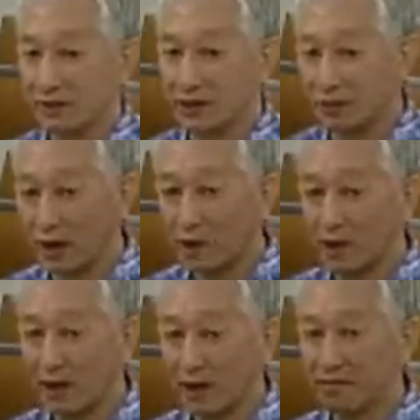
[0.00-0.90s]
or the rubber
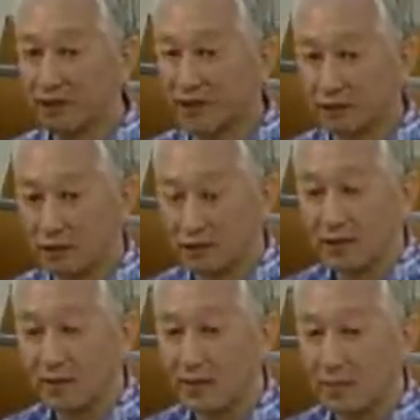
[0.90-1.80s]
tire
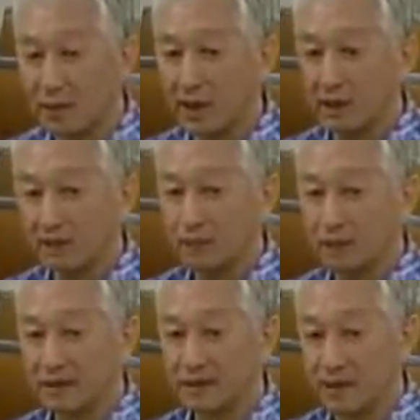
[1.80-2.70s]
vehicle can meet our
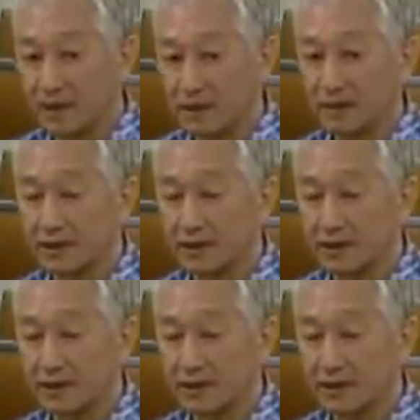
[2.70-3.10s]
specifications,